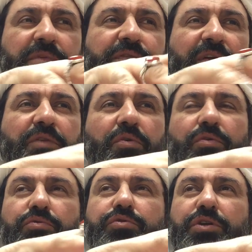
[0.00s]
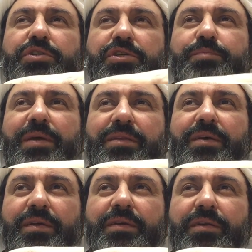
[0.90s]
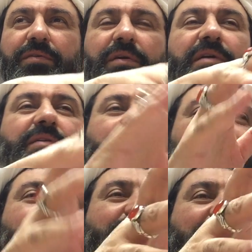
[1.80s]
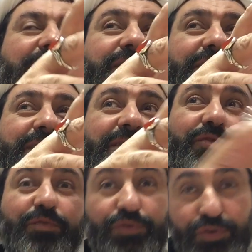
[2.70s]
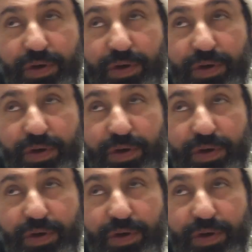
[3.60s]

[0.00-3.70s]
If I don't go to church, it's better. You know, I am um, relaxed. No, so